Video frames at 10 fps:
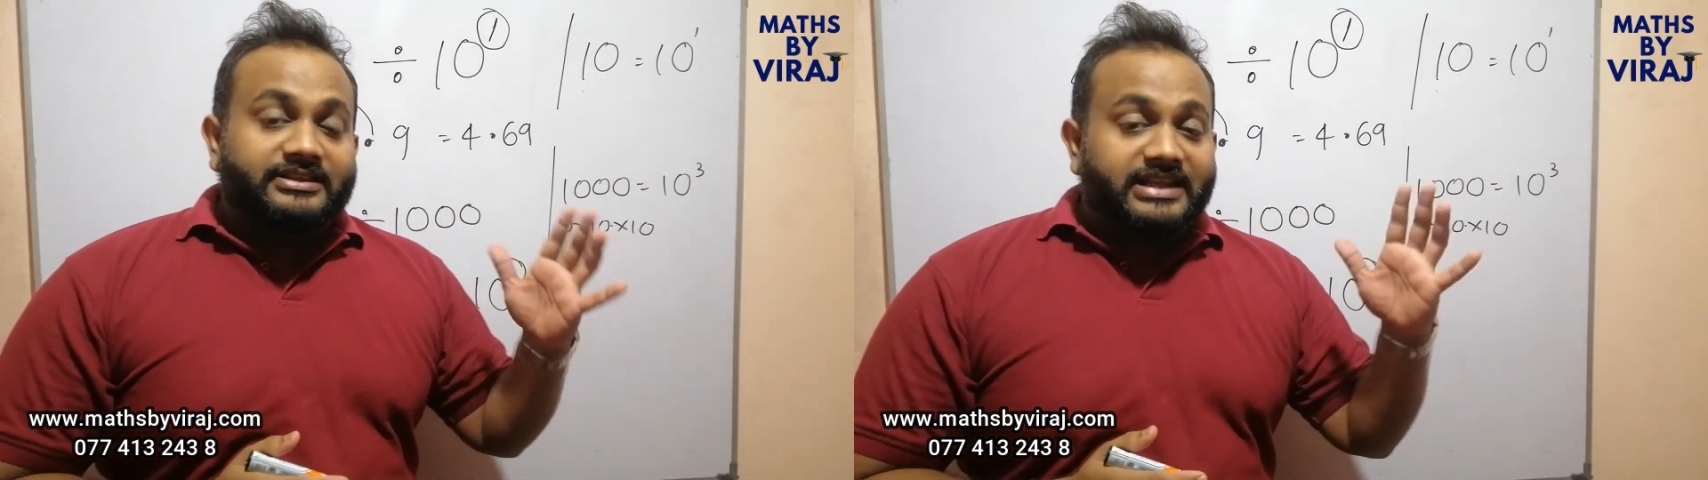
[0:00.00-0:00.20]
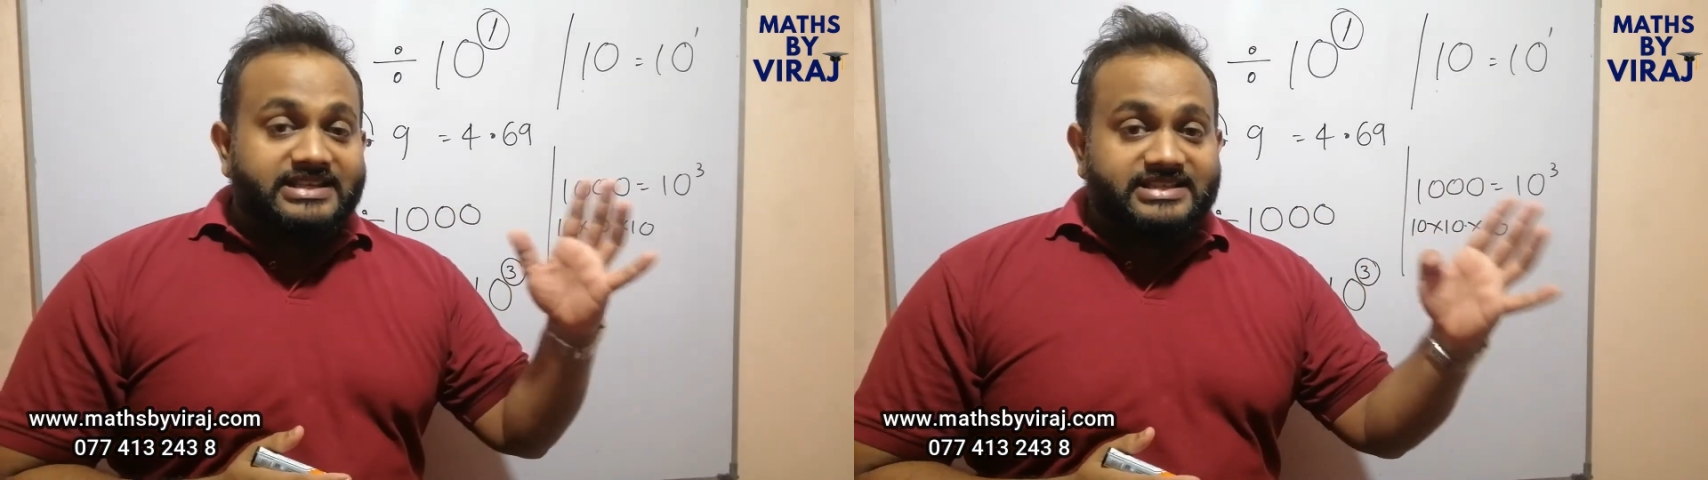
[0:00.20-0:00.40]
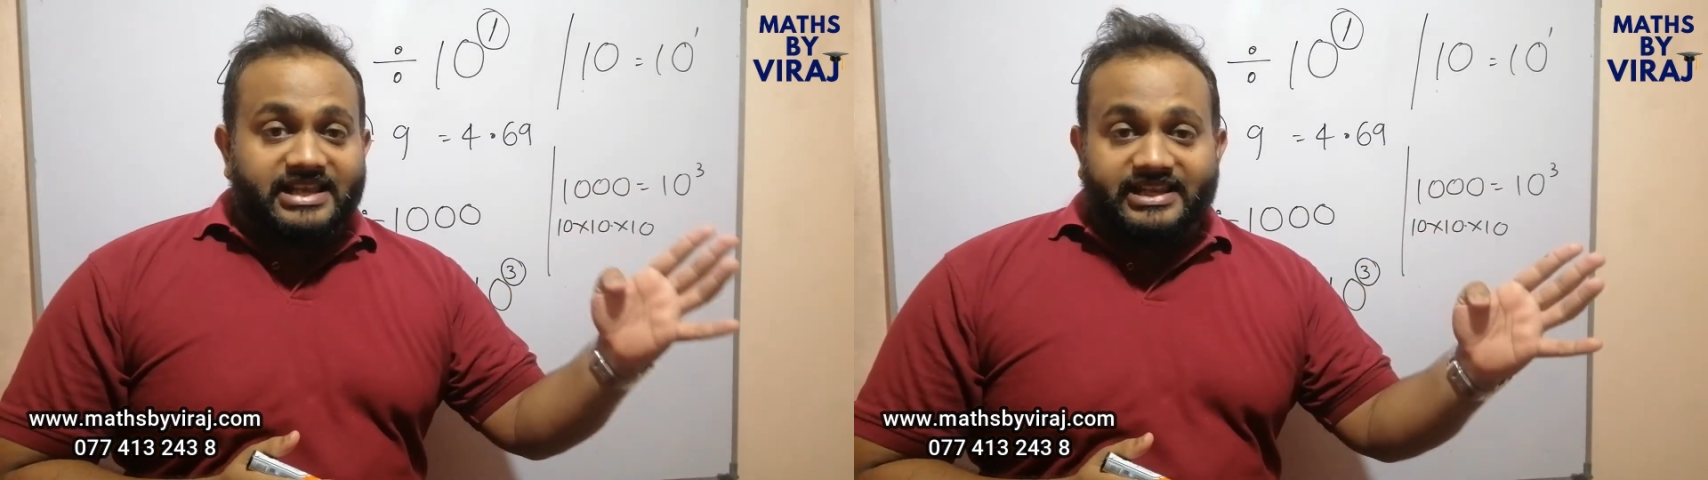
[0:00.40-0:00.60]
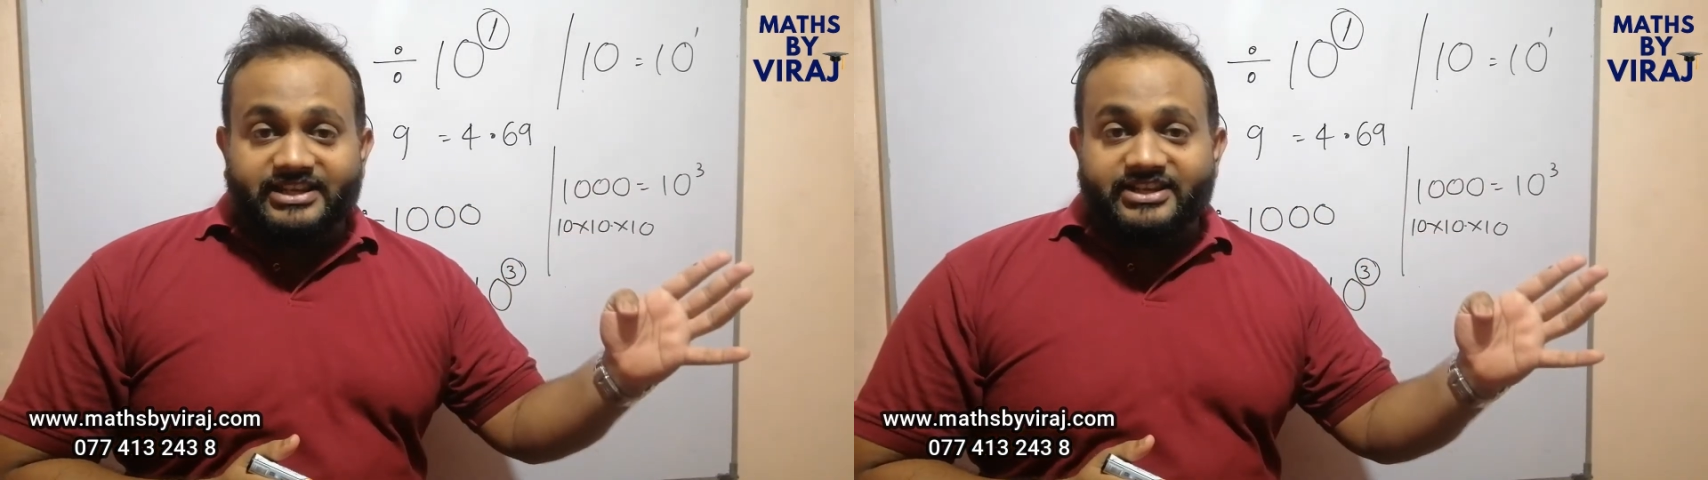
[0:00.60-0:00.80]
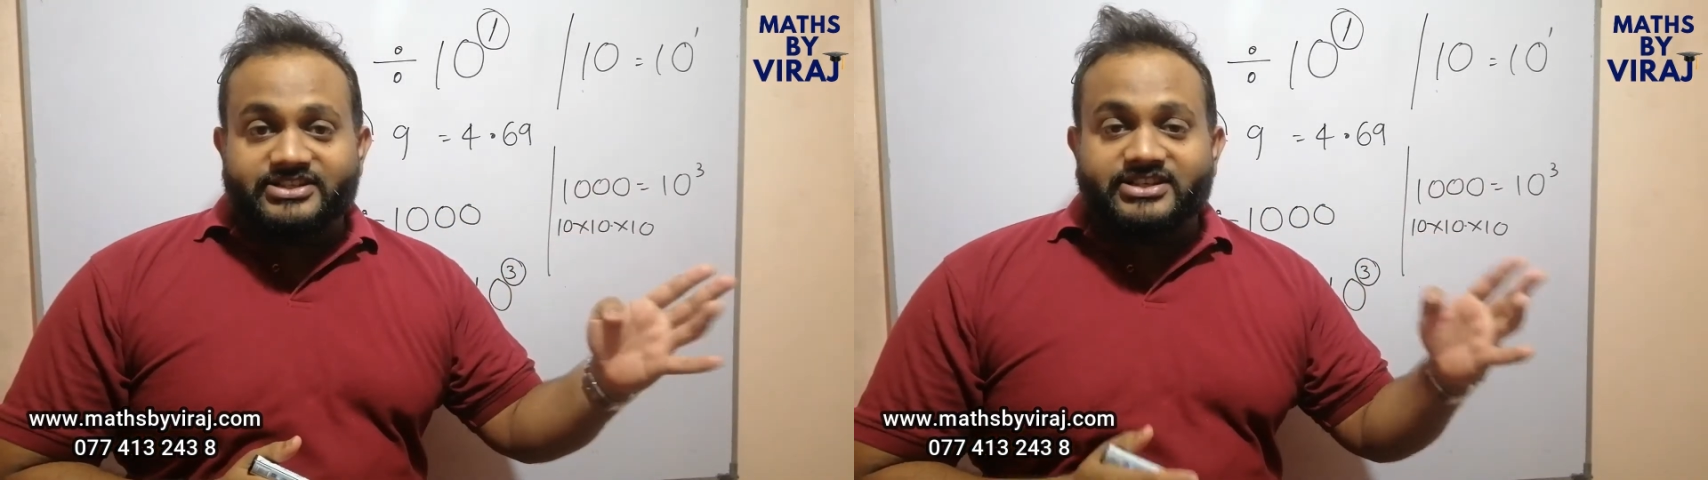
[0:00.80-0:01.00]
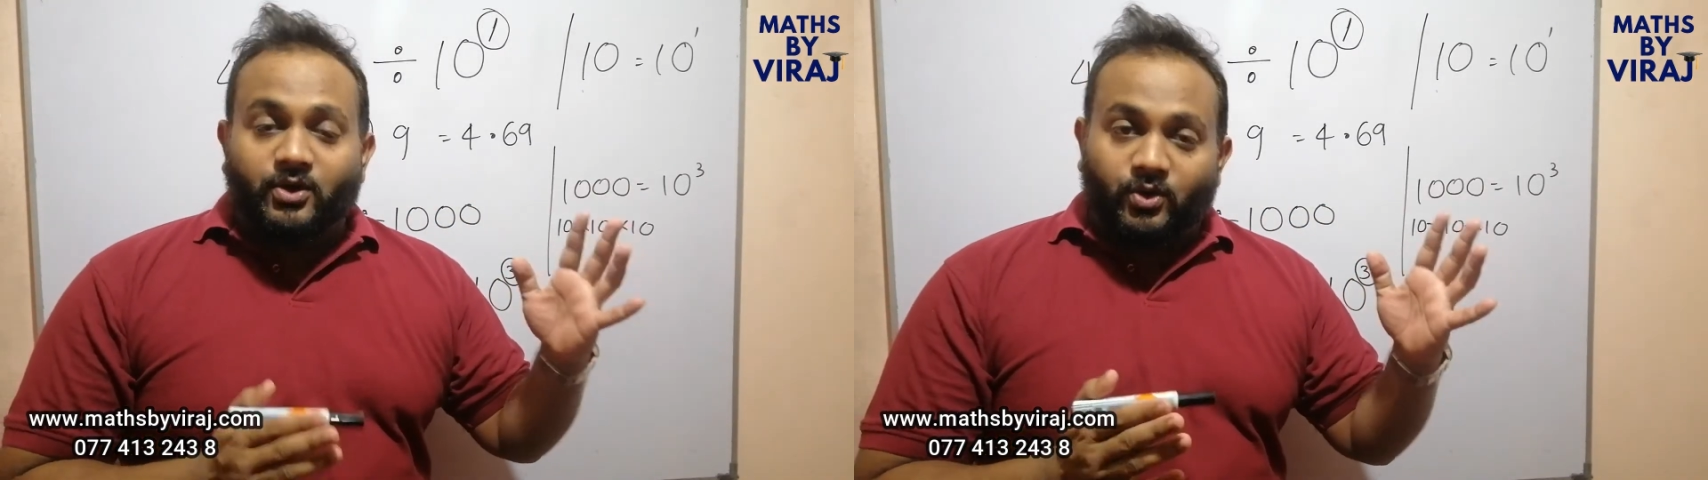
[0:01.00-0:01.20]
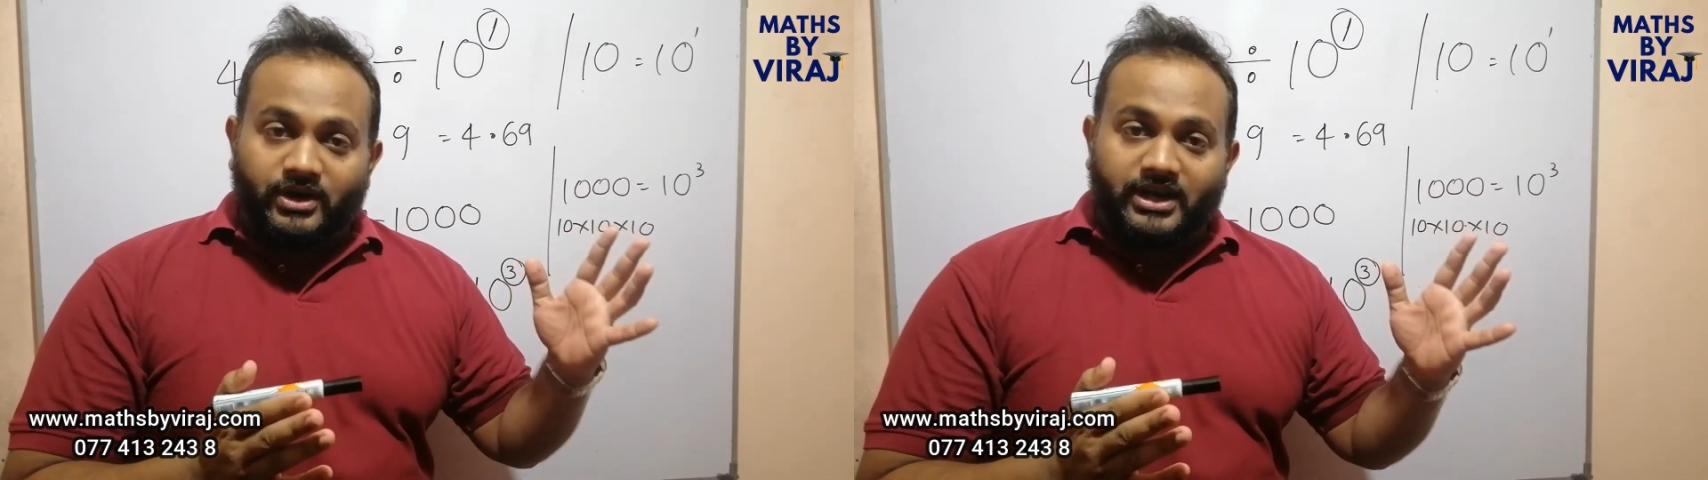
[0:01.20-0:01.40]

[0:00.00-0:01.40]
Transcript: that is an integer, whole